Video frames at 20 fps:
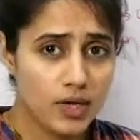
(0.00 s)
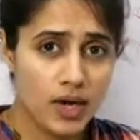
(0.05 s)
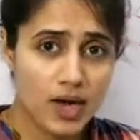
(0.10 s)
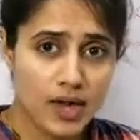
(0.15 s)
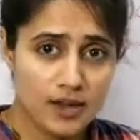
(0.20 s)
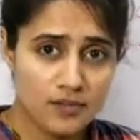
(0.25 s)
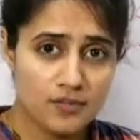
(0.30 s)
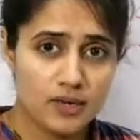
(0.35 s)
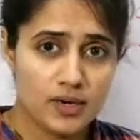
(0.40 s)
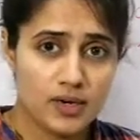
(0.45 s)

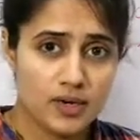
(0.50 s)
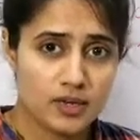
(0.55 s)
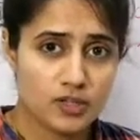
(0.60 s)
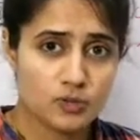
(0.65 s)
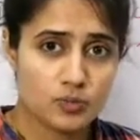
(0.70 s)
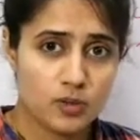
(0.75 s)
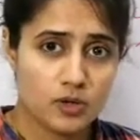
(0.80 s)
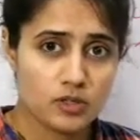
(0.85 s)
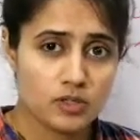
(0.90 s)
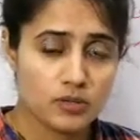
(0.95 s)
I feel it
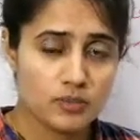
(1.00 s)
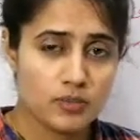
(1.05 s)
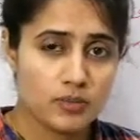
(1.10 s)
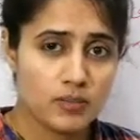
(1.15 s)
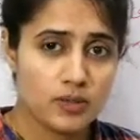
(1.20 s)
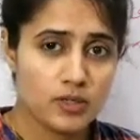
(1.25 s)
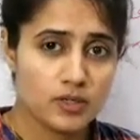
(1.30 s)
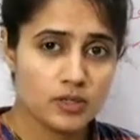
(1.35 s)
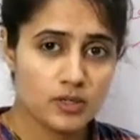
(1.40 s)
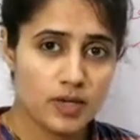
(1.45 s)
is possible
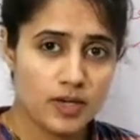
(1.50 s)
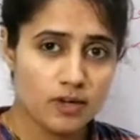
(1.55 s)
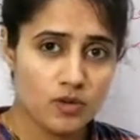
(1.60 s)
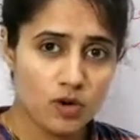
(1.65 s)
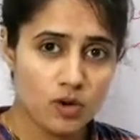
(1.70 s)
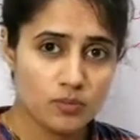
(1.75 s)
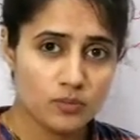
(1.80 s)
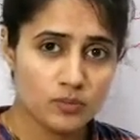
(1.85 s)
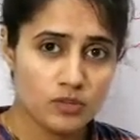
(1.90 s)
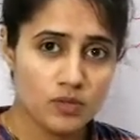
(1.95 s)
because I
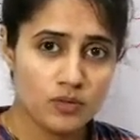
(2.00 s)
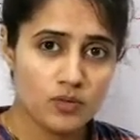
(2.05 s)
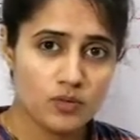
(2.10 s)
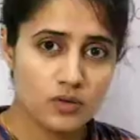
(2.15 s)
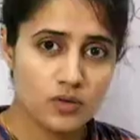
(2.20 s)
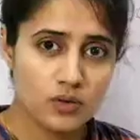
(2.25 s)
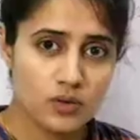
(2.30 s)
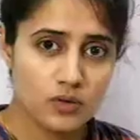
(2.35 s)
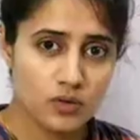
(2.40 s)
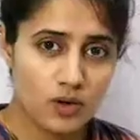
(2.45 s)

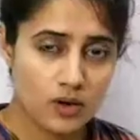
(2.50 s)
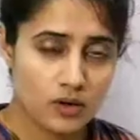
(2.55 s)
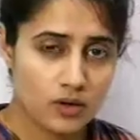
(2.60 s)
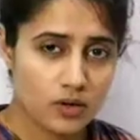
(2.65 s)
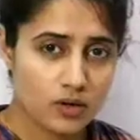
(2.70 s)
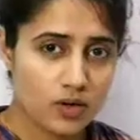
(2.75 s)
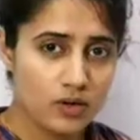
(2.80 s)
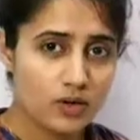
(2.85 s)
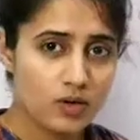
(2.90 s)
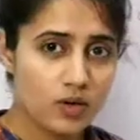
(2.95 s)
observed
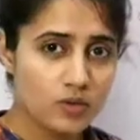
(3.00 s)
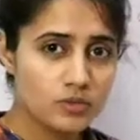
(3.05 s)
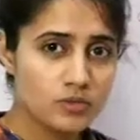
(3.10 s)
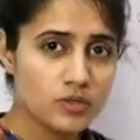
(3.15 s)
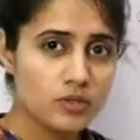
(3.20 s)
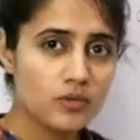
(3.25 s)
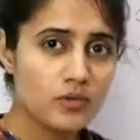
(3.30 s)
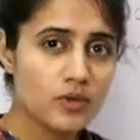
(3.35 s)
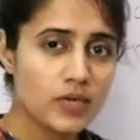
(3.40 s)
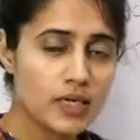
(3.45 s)

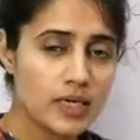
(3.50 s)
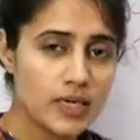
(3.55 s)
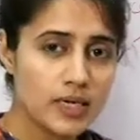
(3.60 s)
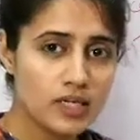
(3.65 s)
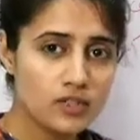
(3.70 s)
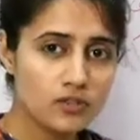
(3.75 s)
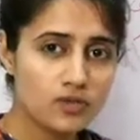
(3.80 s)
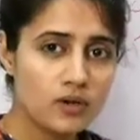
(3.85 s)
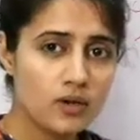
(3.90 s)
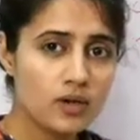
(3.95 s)
a
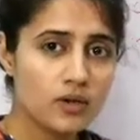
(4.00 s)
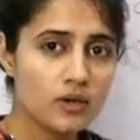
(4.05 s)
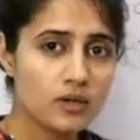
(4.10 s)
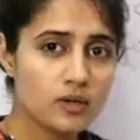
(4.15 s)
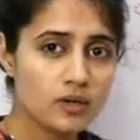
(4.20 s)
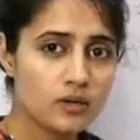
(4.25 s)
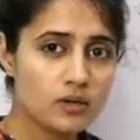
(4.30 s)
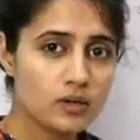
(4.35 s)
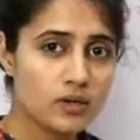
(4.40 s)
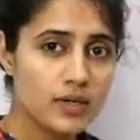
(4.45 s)
case
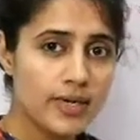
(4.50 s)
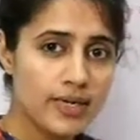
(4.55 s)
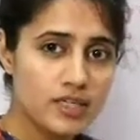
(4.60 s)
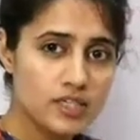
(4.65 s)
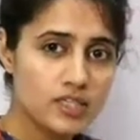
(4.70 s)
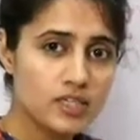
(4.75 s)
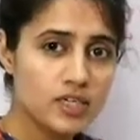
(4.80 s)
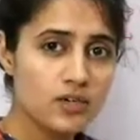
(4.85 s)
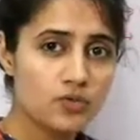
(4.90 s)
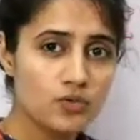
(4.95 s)
where in
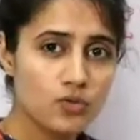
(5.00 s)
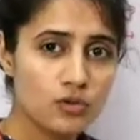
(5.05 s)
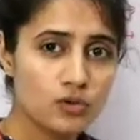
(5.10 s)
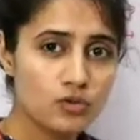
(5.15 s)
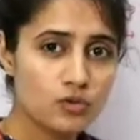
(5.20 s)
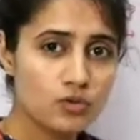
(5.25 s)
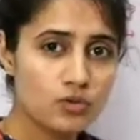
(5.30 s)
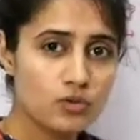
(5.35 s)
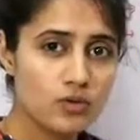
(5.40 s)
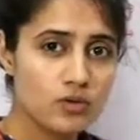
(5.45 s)
SJF
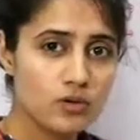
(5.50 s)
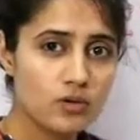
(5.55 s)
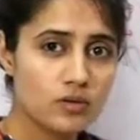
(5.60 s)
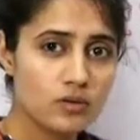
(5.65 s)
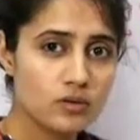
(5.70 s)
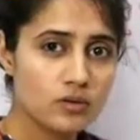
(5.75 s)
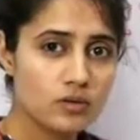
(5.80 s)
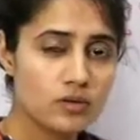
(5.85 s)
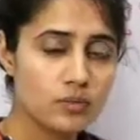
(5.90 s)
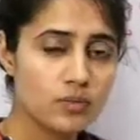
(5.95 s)
also
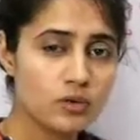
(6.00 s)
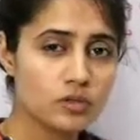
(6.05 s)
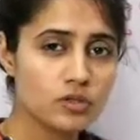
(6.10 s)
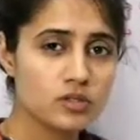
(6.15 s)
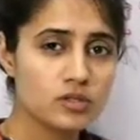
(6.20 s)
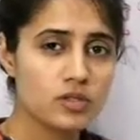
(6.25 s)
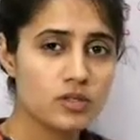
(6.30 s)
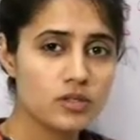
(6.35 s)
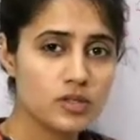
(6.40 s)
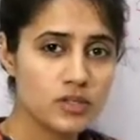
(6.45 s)
the
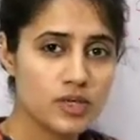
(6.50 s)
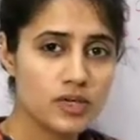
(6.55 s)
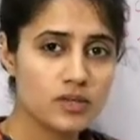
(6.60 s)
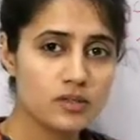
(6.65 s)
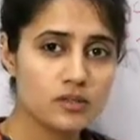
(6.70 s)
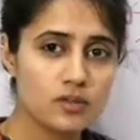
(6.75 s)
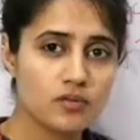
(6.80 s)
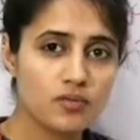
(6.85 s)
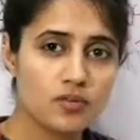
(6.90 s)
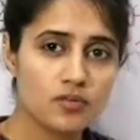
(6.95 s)
processes
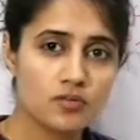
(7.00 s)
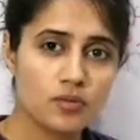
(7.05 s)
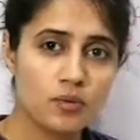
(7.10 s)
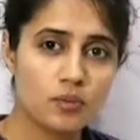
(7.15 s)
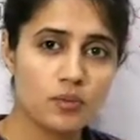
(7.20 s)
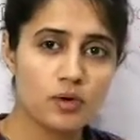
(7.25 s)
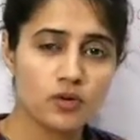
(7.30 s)
can suffer from